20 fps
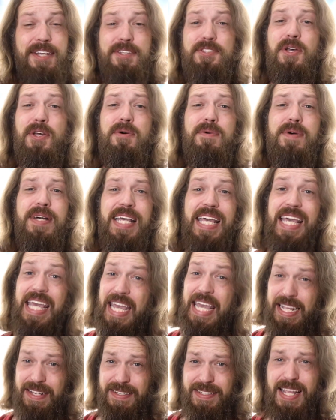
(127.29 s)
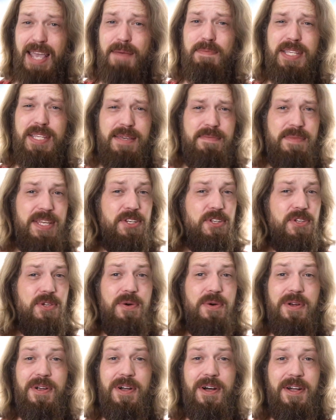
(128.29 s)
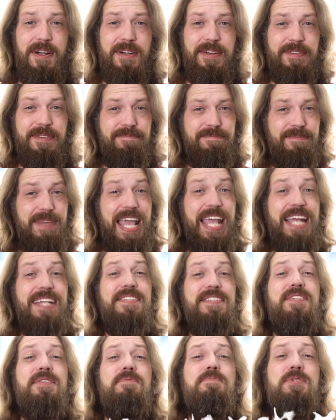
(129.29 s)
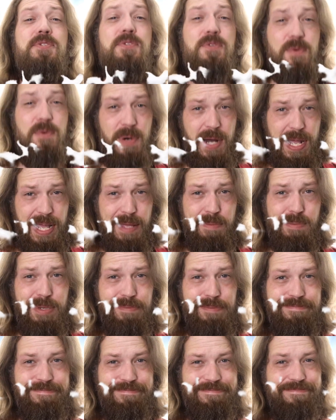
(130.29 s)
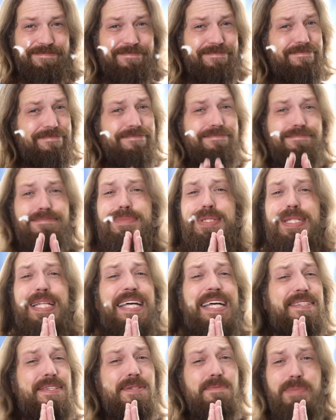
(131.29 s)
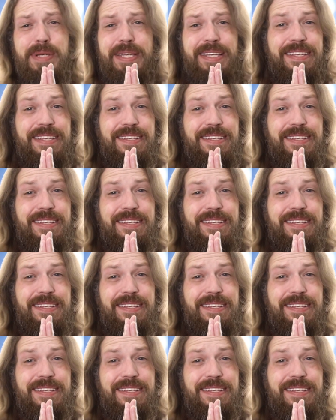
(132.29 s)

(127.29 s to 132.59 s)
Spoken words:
So accept him into your heart and subscribe. Blessed be.